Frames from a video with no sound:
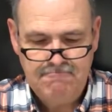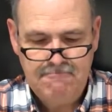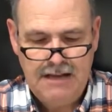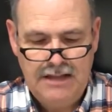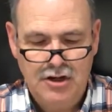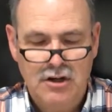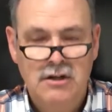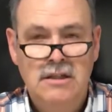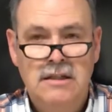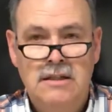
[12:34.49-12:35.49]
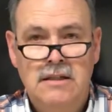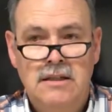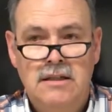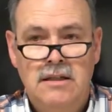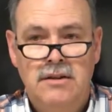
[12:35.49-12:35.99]
And they're
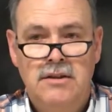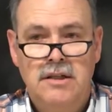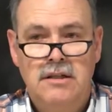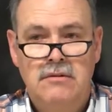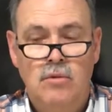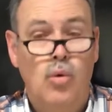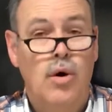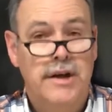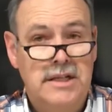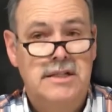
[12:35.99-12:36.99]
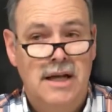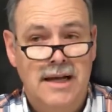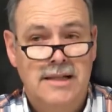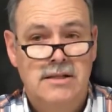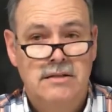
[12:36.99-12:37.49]
the warning
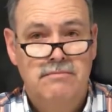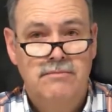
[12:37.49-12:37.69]
signs,